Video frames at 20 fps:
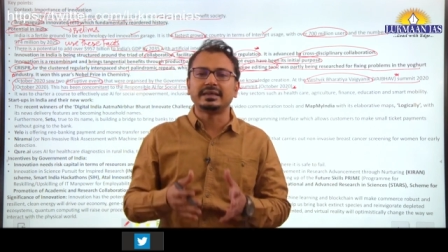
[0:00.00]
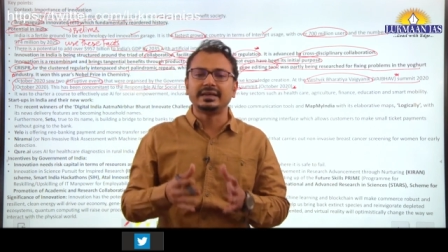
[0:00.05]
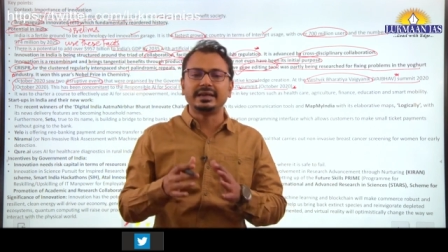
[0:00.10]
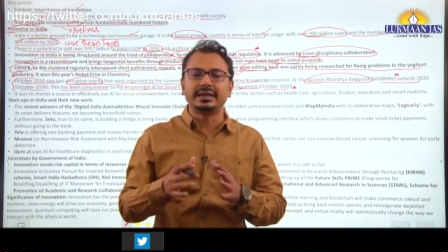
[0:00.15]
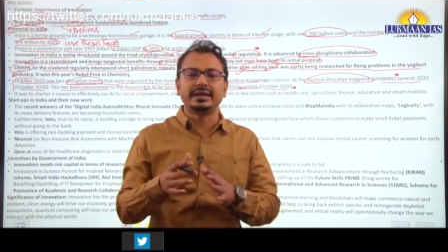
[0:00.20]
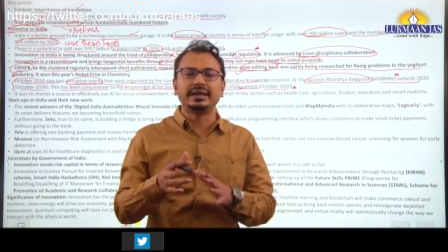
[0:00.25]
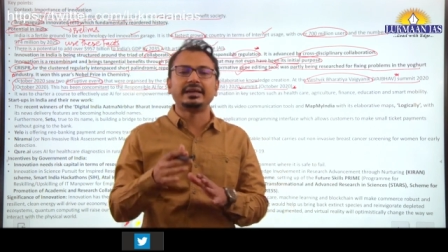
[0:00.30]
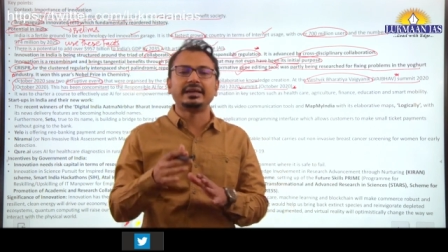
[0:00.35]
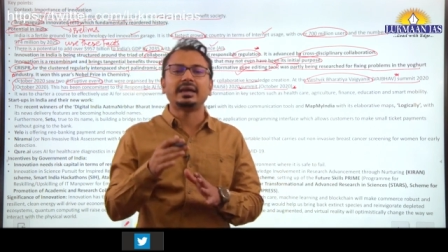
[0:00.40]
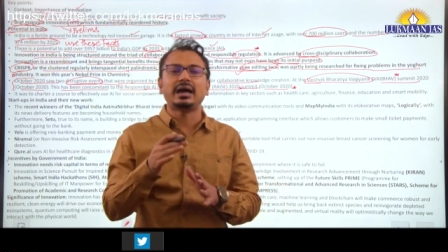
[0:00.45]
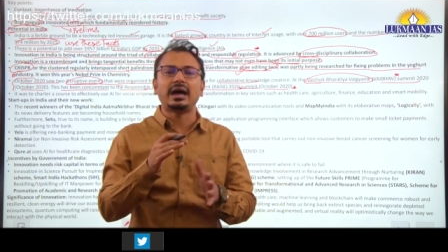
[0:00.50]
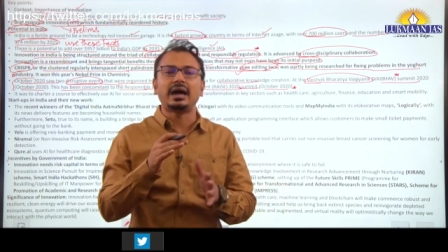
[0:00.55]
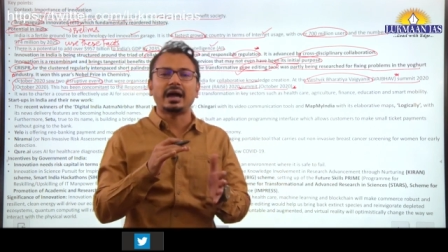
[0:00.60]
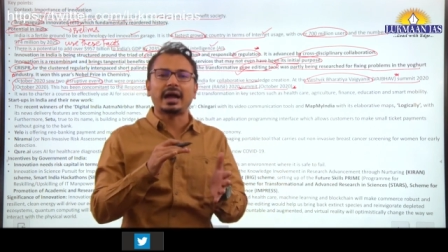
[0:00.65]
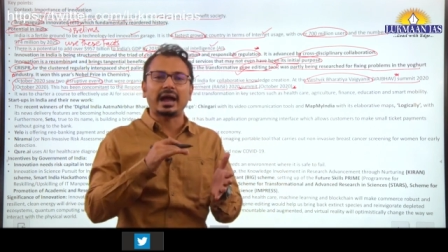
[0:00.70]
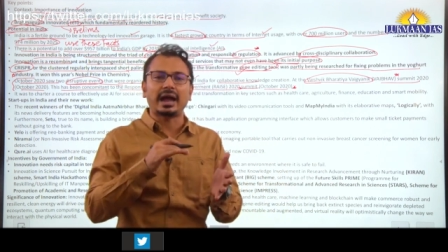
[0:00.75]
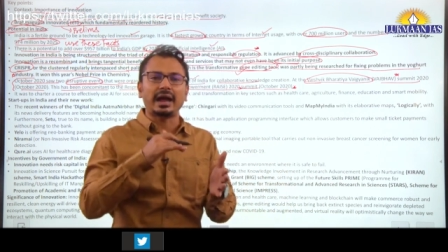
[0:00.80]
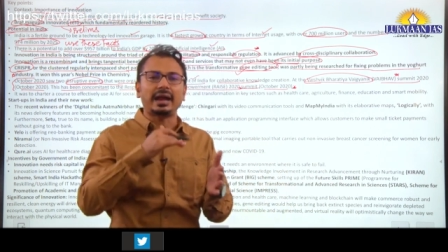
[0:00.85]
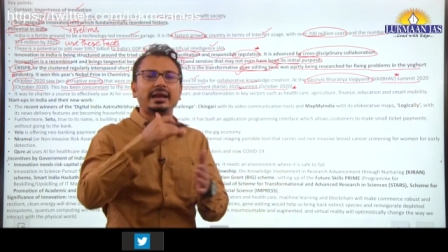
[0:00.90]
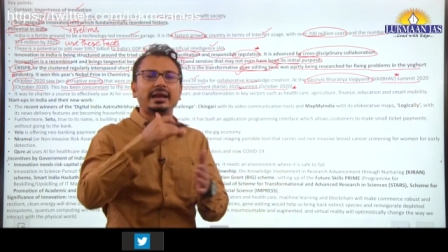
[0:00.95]
in India
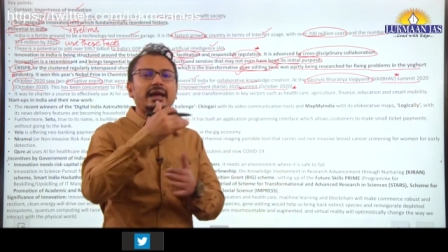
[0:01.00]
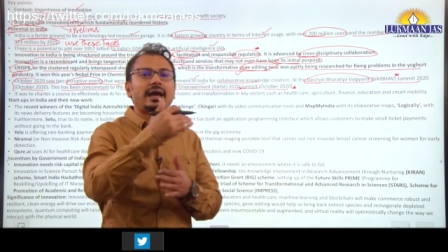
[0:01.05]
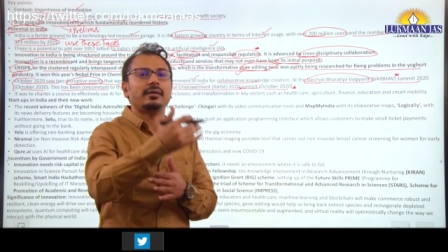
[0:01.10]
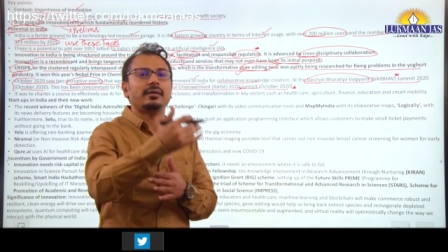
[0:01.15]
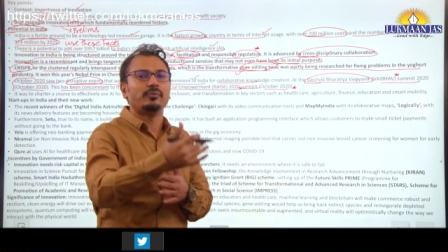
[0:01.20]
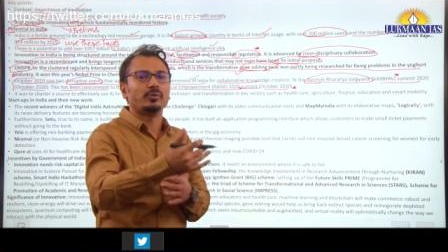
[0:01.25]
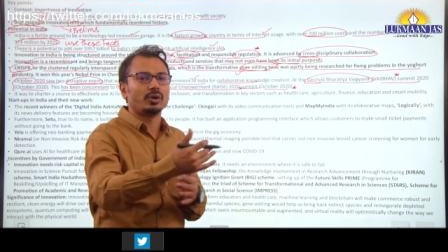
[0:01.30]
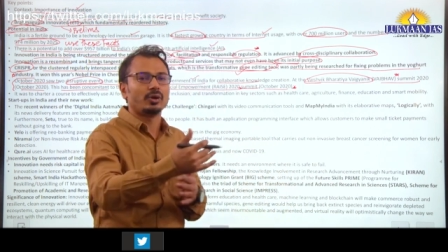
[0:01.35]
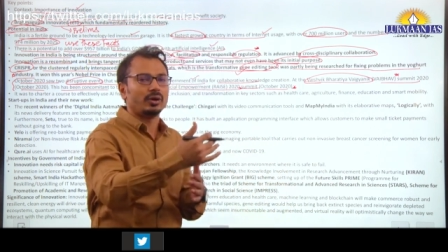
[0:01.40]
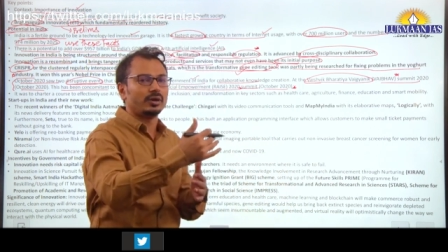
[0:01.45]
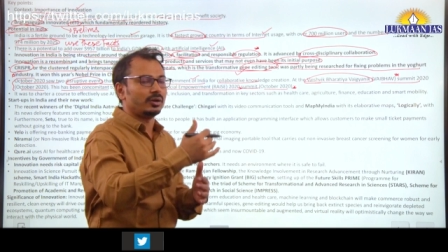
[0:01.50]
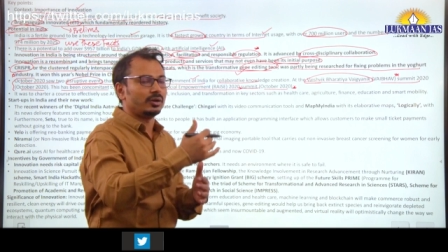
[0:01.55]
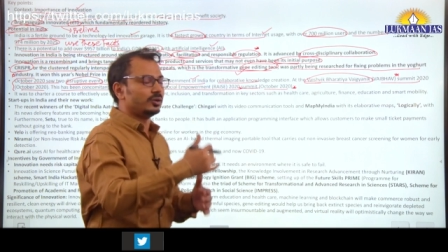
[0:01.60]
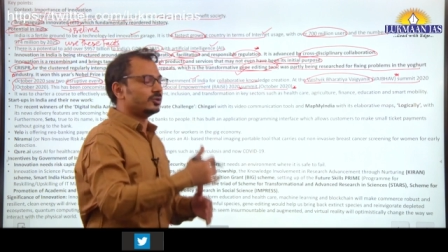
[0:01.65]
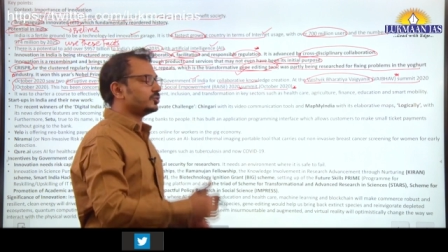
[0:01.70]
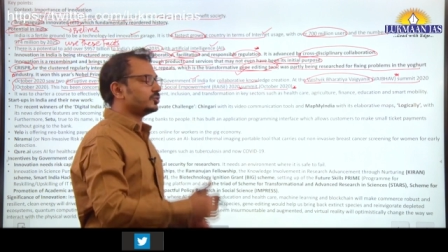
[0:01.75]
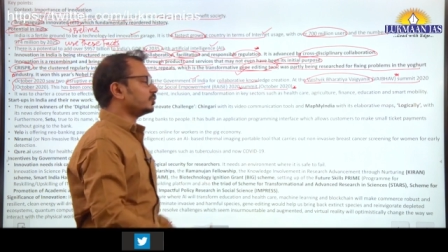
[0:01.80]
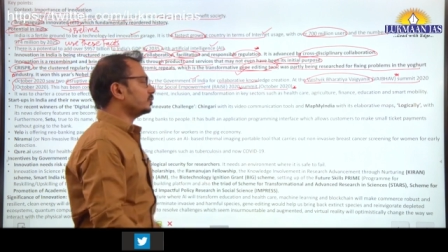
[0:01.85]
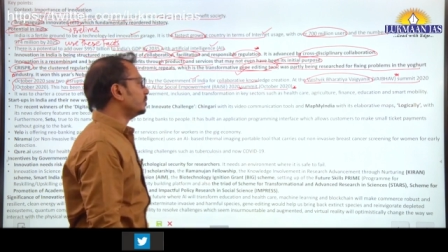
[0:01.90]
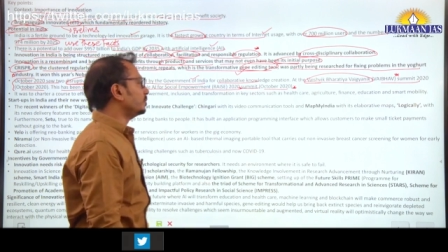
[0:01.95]
and abroad
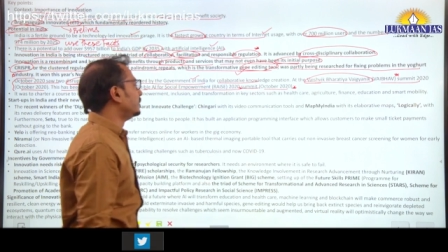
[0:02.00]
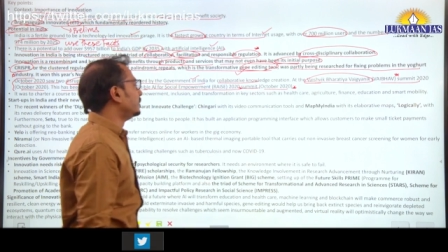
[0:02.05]
also,